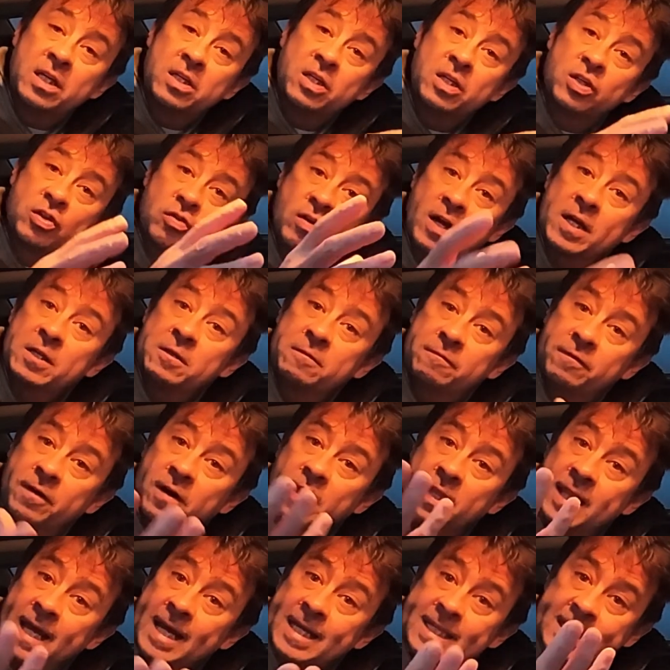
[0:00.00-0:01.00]
to
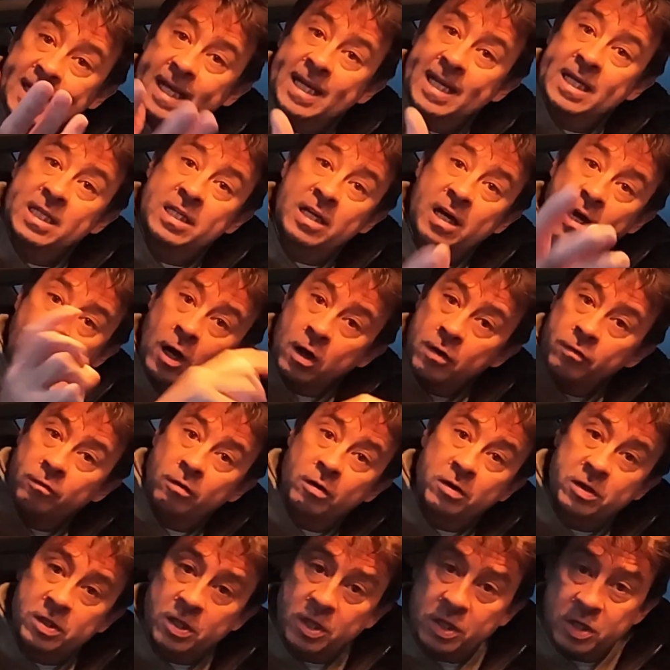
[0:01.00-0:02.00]
transfer that data over
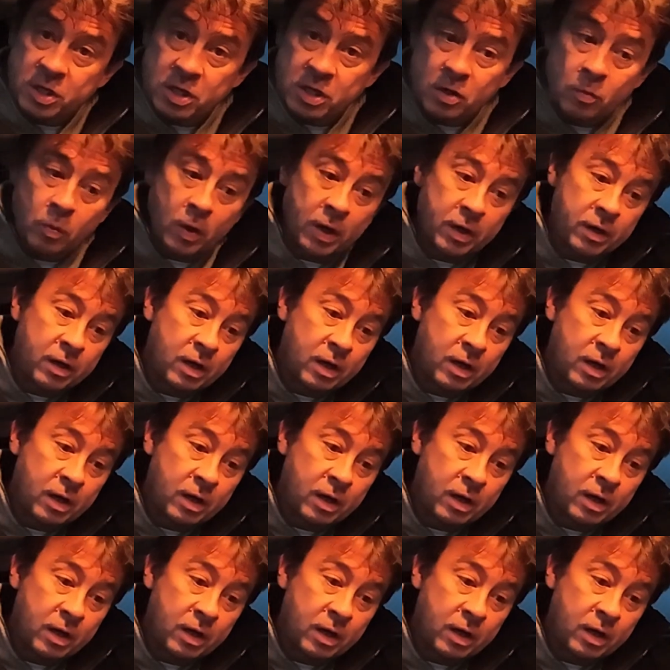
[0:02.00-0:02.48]
onto the new one.